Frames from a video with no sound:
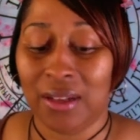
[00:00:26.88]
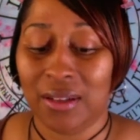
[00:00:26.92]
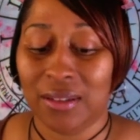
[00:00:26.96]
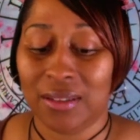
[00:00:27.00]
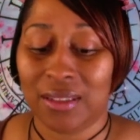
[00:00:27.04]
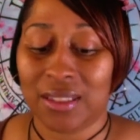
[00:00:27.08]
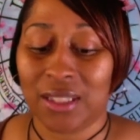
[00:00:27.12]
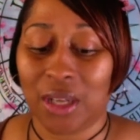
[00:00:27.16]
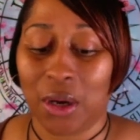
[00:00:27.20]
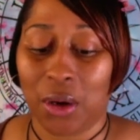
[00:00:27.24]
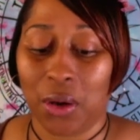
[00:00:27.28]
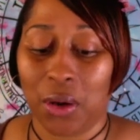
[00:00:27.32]

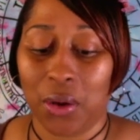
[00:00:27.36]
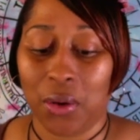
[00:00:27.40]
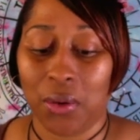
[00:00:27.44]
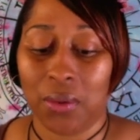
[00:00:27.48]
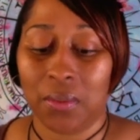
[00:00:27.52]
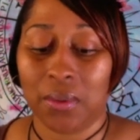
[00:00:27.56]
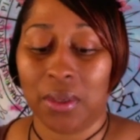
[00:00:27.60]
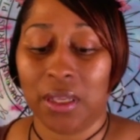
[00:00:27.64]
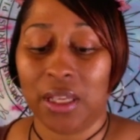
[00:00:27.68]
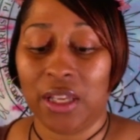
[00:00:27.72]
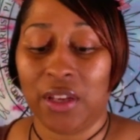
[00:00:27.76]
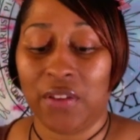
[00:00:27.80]

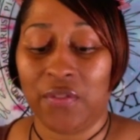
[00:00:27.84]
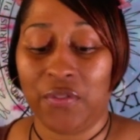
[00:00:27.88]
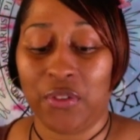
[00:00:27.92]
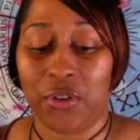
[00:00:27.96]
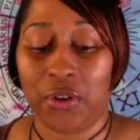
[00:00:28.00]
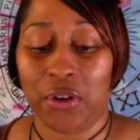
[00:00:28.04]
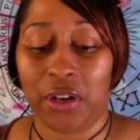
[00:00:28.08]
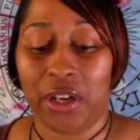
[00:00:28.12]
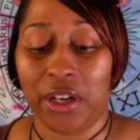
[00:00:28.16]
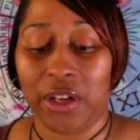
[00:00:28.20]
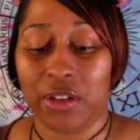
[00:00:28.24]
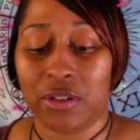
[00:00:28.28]
So if
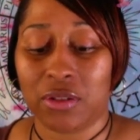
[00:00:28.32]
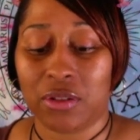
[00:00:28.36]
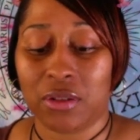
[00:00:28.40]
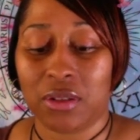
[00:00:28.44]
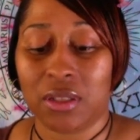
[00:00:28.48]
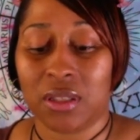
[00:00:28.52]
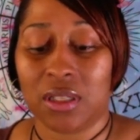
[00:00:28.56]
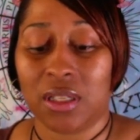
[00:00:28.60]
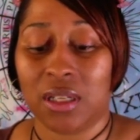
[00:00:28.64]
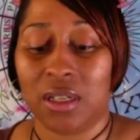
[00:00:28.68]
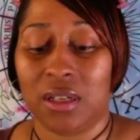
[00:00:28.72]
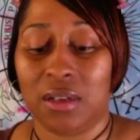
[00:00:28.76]
you're
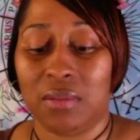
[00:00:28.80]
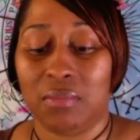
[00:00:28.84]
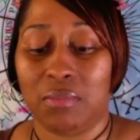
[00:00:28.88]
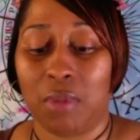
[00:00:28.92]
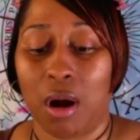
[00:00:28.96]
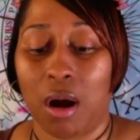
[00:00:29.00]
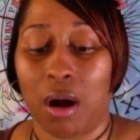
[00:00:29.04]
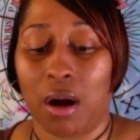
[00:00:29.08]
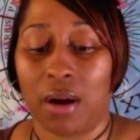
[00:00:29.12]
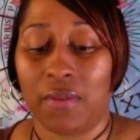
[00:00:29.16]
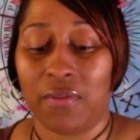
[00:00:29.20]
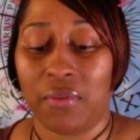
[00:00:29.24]
interested in
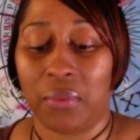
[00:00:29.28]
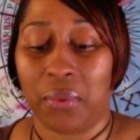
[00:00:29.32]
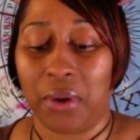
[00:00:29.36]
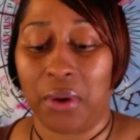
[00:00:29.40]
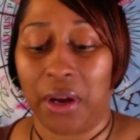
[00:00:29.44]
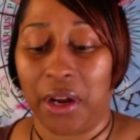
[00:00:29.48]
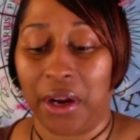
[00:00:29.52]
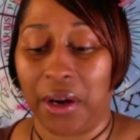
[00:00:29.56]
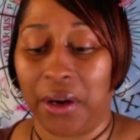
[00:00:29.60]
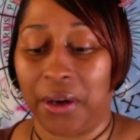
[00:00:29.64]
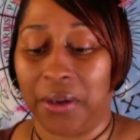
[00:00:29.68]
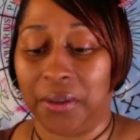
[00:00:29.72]
Marv
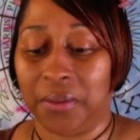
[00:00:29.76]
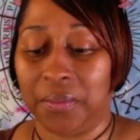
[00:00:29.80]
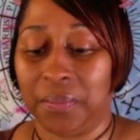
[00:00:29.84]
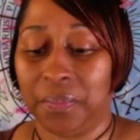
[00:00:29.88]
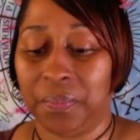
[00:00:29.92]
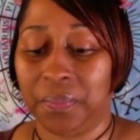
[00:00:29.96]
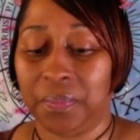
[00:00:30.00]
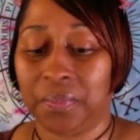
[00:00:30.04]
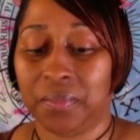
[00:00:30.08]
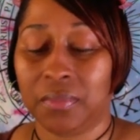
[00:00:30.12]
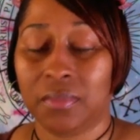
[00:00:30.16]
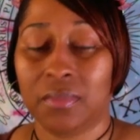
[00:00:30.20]
wear,
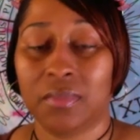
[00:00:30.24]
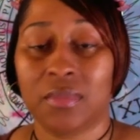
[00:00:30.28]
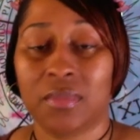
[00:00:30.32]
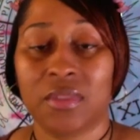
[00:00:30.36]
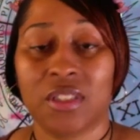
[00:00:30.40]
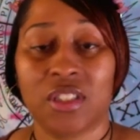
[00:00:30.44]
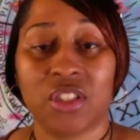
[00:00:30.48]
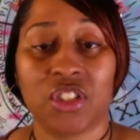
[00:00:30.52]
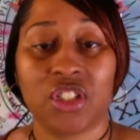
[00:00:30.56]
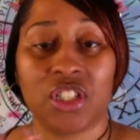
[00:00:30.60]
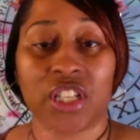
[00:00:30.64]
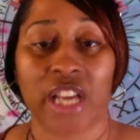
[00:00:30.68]

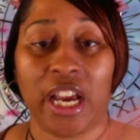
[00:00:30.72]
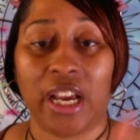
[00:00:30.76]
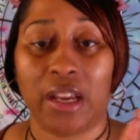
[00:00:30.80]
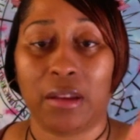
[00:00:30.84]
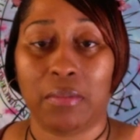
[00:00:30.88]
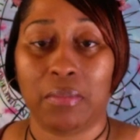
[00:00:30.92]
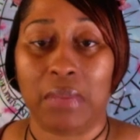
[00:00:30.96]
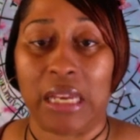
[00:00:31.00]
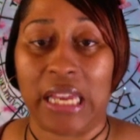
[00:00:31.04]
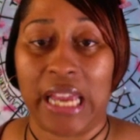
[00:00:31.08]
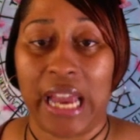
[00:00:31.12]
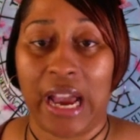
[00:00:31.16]

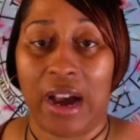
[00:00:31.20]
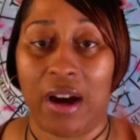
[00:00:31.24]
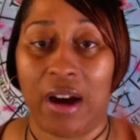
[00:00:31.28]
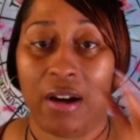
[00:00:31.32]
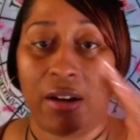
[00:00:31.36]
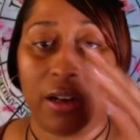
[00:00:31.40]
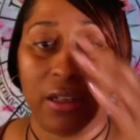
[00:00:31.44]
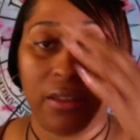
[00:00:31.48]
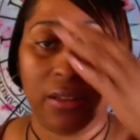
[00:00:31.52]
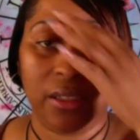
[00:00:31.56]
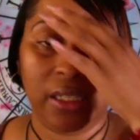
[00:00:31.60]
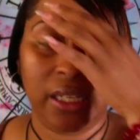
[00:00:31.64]
check me
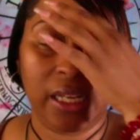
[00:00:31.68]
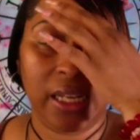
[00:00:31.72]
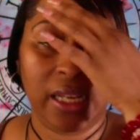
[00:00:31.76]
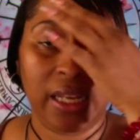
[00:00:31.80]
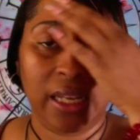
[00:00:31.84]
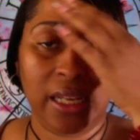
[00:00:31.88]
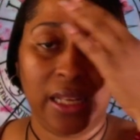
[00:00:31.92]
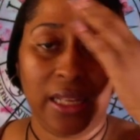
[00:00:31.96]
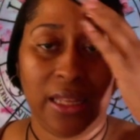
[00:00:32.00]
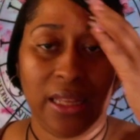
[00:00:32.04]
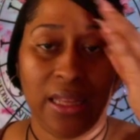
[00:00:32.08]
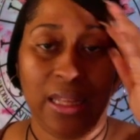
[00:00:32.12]
out.
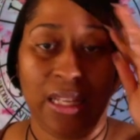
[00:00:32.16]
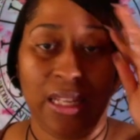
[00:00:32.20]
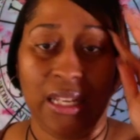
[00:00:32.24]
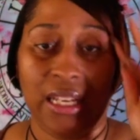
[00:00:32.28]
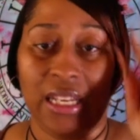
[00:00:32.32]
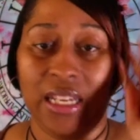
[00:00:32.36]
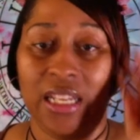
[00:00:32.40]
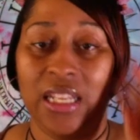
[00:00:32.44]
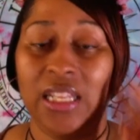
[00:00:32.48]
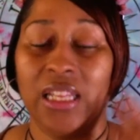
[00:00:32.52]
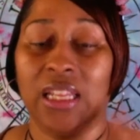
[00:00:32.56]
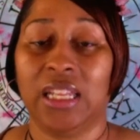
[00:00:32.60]

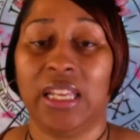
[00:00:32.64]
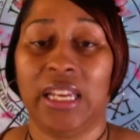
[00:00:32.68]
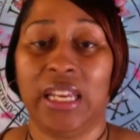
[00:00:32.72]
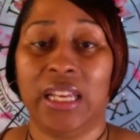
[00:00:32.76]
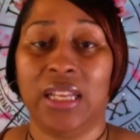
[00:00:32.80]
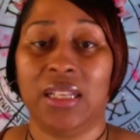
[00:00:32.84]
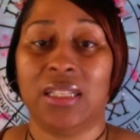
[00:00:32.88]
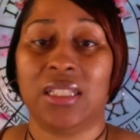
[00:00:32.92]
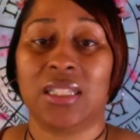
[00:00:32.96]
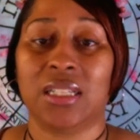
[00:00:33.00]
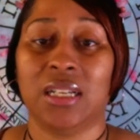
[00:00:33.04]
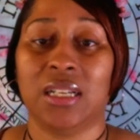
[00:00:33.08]
The
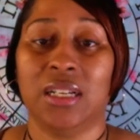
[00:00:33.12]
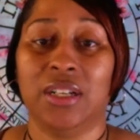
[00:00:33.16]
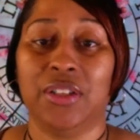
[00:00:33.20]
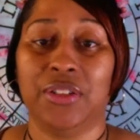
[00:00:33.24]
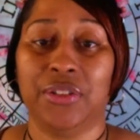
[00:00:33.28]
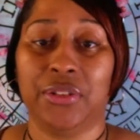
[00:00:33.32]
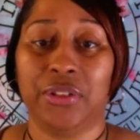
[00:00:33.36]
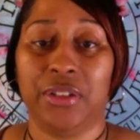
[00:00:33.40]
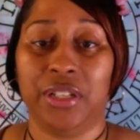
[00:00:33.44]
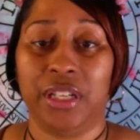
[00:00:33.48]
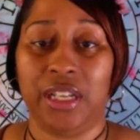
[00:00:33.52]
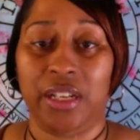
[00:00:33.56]
links
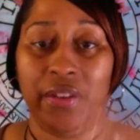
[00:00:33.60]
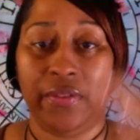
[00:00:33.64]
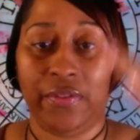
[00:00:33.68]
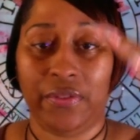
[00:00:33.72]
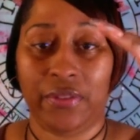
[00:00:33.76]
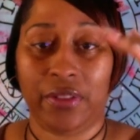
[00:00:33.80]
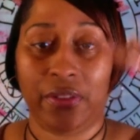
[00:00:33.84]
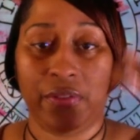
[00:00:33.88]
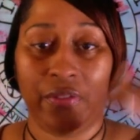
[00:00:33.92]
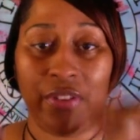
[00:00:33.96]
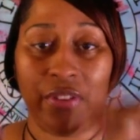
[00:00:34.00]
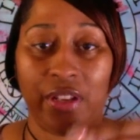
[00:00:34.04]
underneath
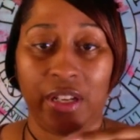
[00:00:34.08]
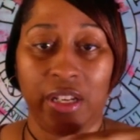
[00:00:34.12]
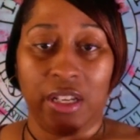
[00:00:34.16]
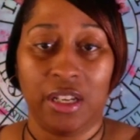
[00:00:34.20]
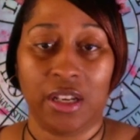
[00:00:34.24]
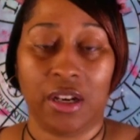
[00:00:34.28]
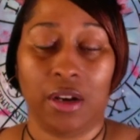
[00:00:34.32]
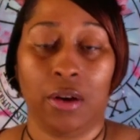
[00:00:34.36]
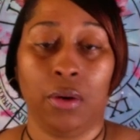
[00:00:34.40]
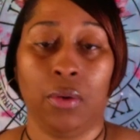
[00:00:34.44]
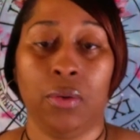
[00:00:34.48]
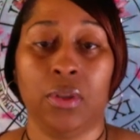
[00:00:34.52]
the
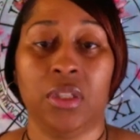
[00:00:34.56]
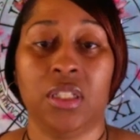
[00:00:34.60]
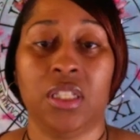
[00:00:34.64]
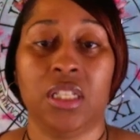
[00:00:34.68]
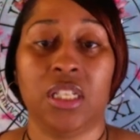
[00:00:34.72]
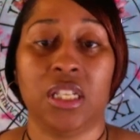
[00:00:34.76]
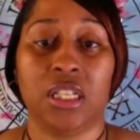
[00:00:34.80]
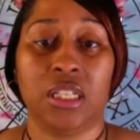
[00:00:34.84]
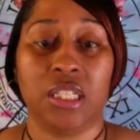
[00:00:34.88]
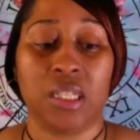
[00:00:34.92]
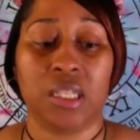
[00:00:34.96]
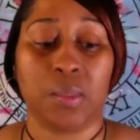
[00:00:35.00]
video.
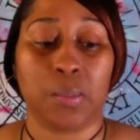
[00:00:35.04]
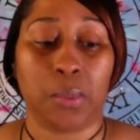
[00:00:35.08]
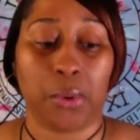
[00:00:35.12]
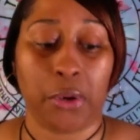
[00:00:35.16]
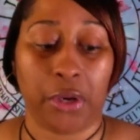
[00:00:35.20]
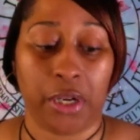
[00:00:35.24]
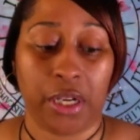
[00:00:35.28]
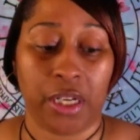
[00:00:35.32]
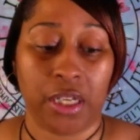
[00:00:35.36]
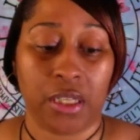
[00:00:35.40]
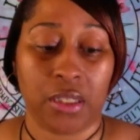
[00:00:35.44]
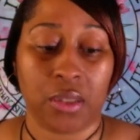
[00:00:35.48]

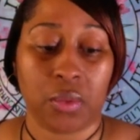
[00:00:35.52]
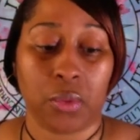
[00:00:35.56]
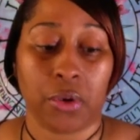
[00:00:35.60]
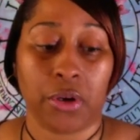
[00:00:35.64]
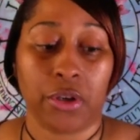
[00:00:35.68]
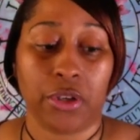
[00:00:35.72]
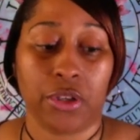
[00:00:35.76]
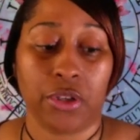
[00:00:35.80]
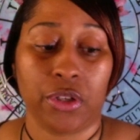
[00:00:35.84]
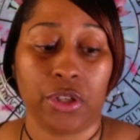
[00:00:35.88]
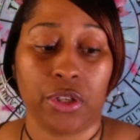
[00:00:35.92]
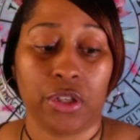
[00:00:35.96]
Teespring is
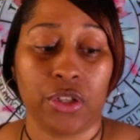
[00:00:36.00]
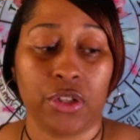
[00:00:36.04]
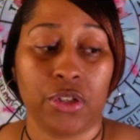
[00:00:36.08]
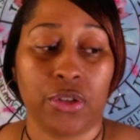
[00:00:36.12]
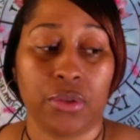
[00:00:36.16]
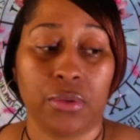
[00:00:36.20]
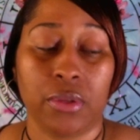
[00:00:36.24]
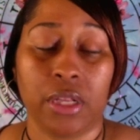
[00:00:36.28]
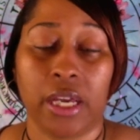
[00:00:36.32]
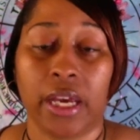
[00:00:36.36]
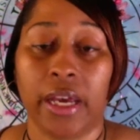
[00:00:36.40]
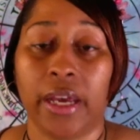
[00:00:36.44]
where you can
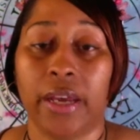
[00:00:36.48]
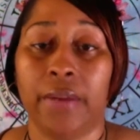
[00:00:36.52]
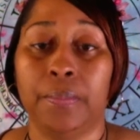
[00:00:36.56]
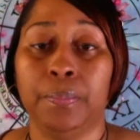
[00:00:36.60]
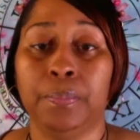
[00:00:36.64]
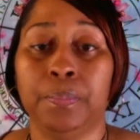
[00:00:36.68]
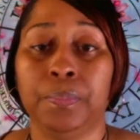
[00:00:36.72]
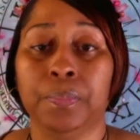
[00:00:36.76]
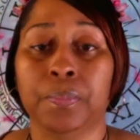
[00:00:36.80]
do that.